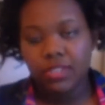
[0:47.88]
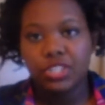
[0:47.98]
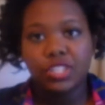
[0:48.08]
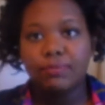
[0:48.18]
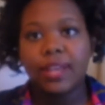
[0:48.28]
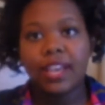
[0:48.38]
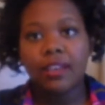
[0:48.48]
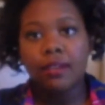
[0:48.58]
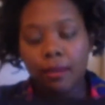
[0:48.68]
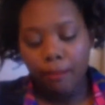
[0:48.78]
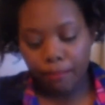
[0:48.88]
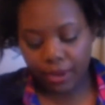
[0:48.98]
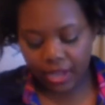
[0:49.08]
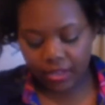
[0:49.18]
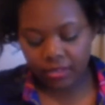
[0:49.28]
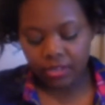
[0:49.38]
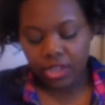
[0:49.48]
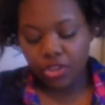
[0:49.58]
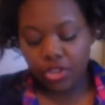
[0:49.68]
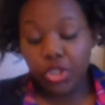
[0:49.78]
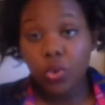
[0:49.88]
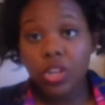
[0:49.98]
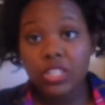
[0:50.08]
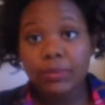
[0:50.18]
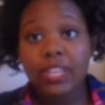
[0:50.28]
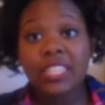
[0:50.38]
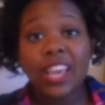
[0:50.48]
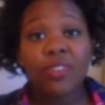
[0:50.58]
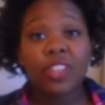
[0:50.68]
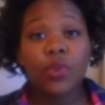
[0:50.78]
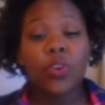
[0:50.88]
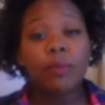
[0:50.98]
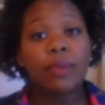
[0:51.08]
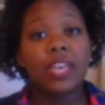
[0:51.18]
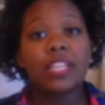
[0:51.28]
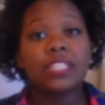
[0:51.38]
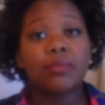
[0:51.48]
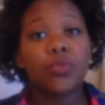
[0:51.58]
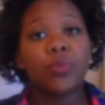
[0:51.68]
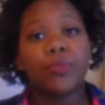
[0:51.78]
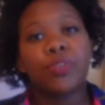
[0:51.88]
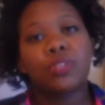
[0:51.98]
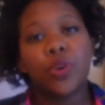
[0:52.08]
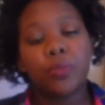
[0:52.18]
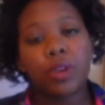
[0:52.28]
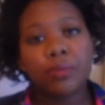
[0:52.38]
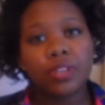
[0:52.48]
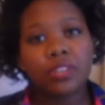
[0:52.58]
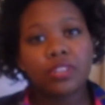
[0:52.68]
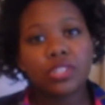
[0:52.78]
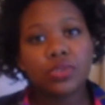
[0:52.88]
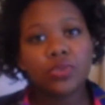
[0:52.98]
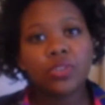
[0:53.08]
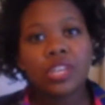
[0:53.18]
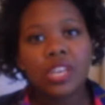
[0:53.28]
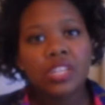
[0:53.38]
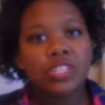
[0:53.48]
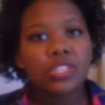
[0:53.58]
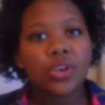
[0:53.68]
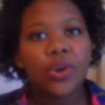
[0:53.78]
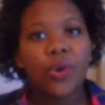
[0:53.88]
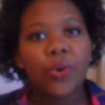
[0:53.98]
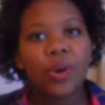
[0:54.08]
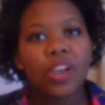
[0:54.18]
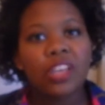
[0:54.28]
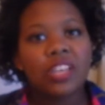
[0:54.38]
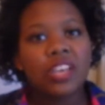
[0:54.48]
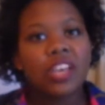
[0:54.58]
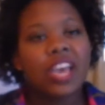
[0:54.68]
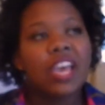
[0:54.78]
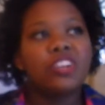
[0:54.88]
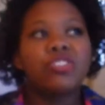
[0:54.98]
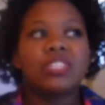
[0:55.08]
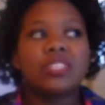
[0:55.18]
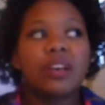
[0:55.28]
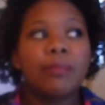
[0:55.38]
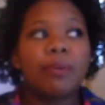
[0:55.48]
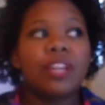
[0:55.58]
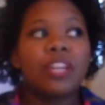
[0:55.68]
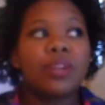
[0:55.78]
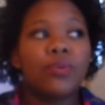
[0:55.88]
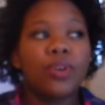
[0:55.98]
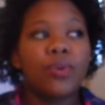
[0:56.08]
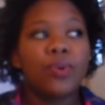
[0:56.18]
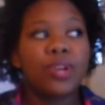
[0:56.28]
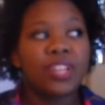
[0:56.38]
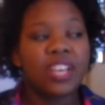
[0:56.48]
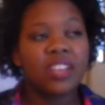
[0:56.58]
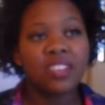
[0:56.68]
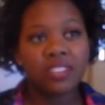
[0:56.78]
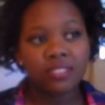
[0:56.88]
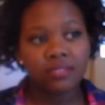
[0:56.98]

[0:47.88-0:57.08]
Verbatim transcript: it's just black but they're shorts because I don't like wearing pants and I'm going to my friend's homecoming soon so I had to dress up but I didn't want to wear like